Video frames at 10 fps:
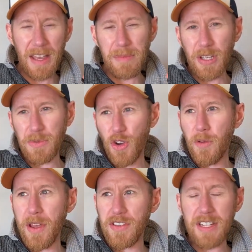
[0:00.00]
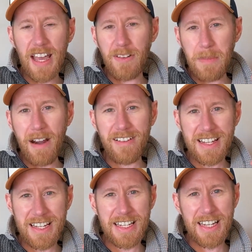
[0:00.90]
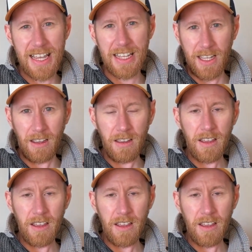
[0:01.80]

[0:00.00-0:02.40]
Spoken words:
becomes almost kind of parasitic,